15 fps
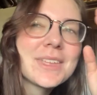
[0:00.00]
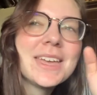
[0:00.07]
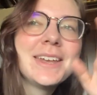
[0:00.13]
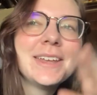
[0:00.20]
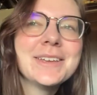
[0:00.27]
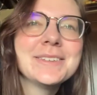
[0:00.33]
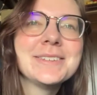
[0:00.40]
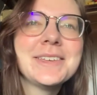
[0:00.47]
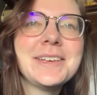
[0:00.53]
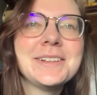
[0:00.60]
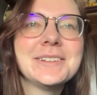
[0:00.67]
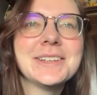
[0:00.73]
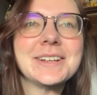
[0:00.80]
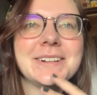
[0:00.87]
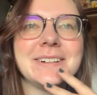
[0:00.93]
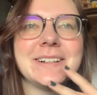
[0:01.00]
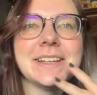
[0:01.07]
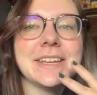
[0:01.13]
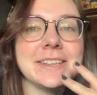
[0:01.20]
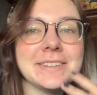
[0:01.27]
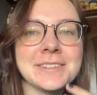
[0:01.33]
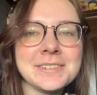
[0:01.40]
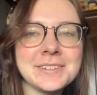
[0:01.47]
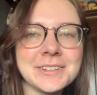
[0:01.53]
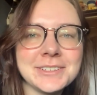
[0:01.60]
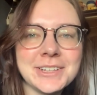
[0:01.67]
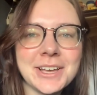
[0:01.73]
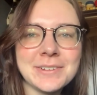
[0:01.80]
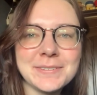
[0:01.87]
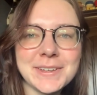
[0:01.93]
it is like a little
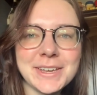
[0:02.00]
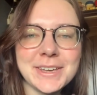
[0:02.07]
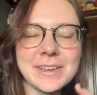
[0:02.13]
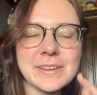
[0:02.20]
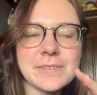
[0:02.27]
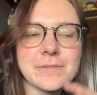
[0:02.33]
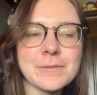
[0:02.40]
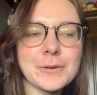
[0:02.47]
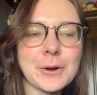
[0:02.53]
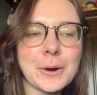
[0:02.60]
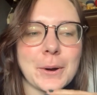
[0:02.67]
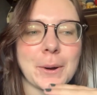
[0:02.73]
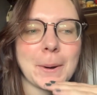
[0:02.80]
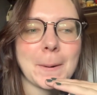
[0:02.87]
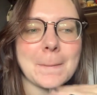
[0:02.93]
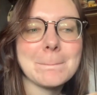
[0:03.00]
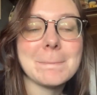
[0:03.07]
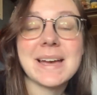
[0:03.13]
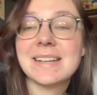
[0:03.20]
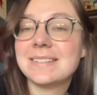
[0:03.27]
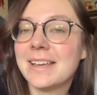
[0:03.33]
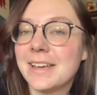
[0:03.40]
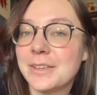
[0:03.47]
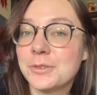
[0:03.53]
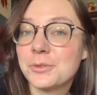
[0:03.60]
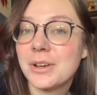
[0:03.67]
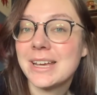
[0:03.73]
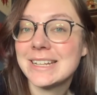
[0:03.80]
insta-lovey for my taste right